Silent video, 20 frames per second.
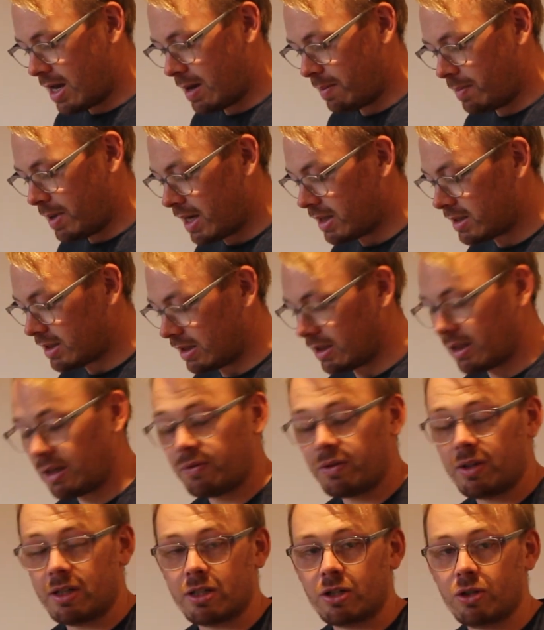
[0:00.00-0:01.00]
basically,
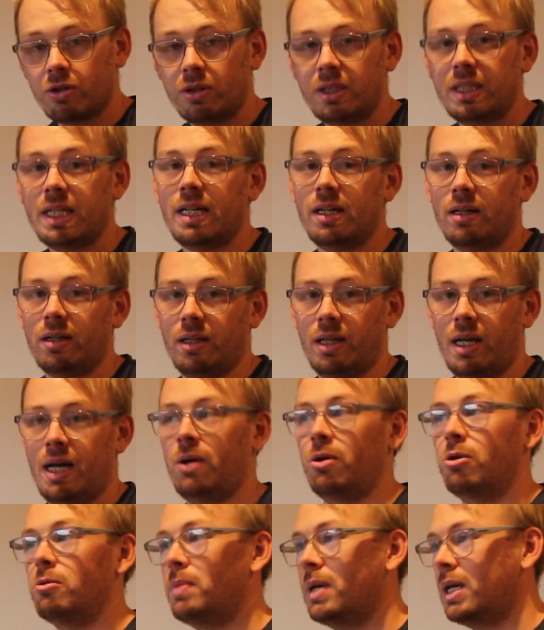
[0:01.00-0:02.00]
if there's a good deal,
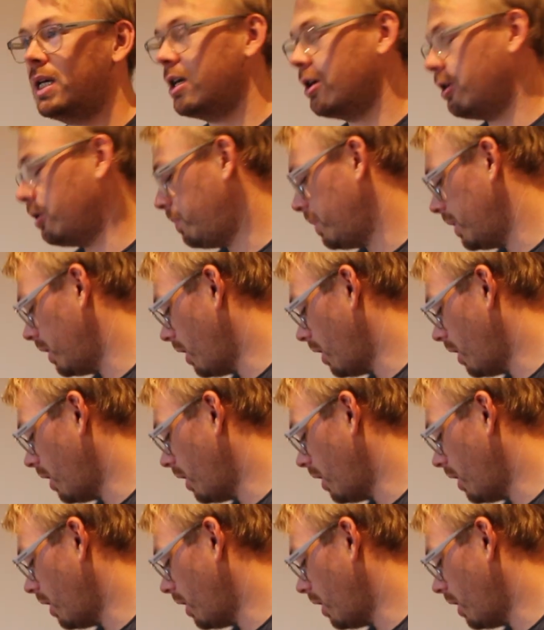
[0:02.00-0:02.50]
I'll pick it up. A